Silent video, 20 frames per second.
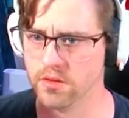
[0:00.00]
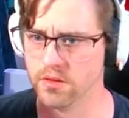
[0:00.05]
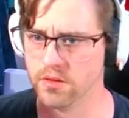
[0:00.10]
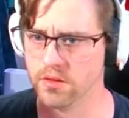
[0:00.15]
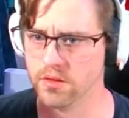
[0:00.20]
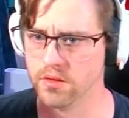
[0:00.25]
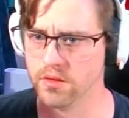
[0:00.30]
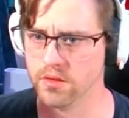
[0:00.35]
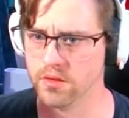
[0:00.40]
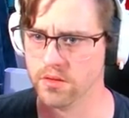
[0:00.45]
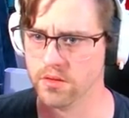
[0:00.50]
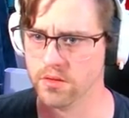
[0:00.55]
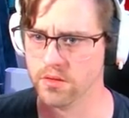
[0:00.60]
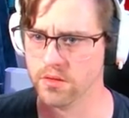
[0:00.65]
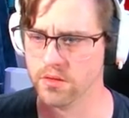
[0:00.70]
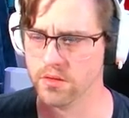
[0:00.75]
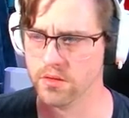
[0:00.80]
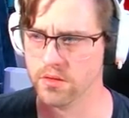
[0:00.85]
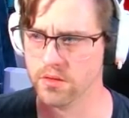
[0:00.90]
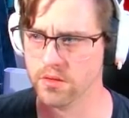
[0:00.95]

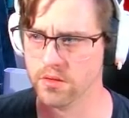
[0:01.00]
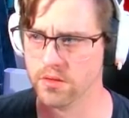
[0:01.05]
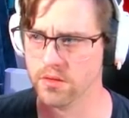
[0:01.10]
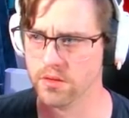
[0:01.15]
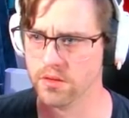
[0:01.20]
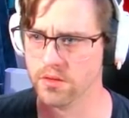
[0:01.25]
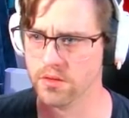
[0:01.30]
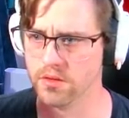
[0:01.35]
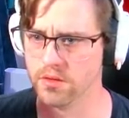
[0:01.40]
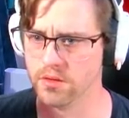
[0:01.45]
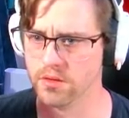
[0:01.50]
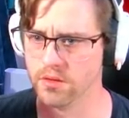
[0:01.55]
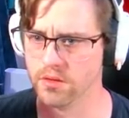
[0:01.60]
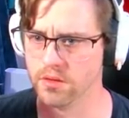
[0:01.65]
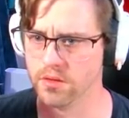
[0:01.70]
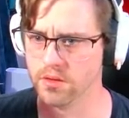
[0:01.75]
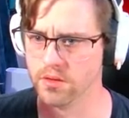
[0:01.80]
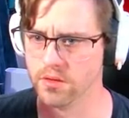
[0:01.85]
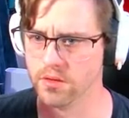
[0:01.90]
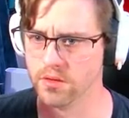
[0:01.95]

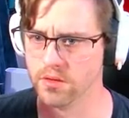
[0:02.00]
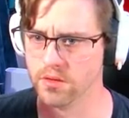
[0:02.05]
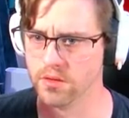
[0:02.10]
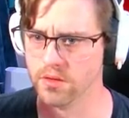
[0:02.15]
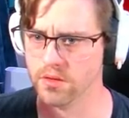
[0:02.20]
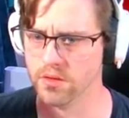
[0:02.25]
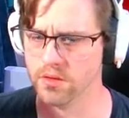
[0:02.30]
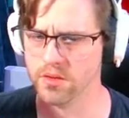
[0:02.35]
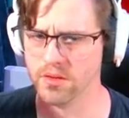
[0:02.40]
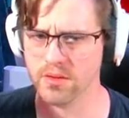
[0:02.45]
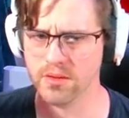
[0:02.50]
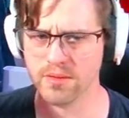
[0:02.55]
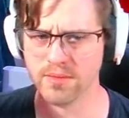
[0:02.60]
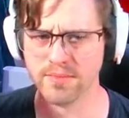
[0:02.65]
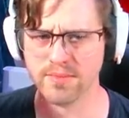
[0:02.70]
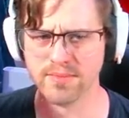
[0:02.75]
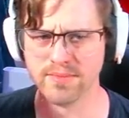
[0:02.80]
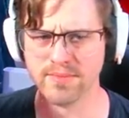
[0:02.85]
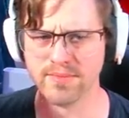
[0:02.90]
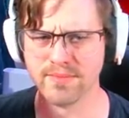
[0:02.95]

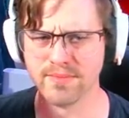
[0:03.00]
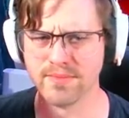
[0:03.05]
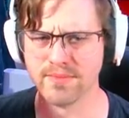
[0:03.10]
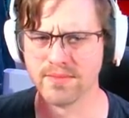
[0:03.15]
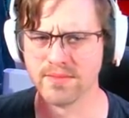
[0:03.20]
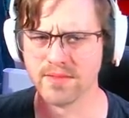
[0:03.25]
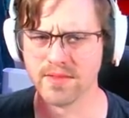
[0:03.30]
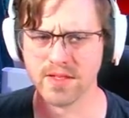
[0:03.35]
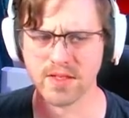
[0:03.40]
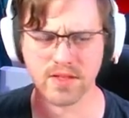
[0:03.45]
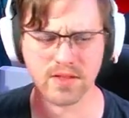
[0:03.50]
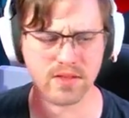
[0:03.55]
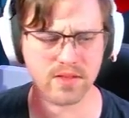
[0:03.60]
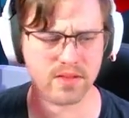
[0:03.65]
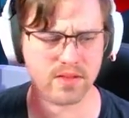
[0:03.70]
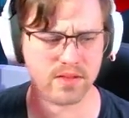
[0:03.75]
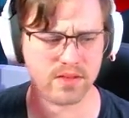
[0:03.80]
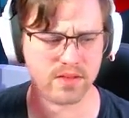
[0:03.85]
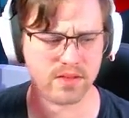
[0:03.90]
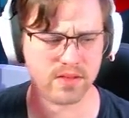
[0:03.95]

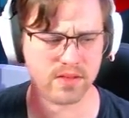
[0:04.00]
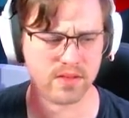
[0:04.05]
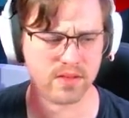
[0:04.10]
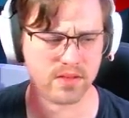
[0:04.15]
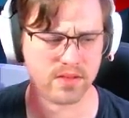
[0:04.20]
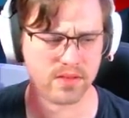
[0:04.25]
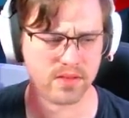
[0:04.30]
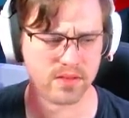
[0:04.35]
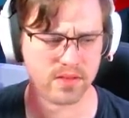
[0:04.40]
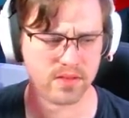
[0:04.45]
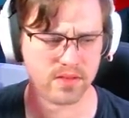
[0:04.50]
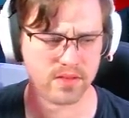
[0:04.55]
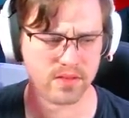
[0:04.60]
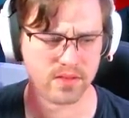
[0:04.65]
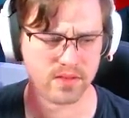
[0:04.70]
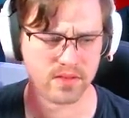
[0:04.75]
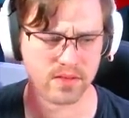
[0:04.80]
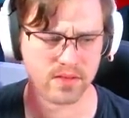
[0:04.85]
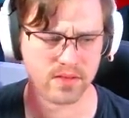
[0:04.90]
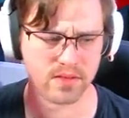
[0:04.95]

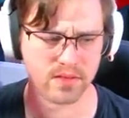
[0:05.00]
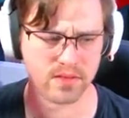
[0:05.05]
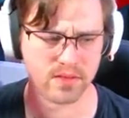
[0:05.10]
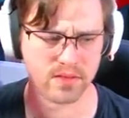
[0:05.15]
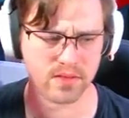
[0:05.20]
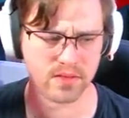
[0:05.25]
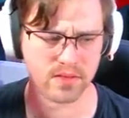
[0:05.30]
[no speech]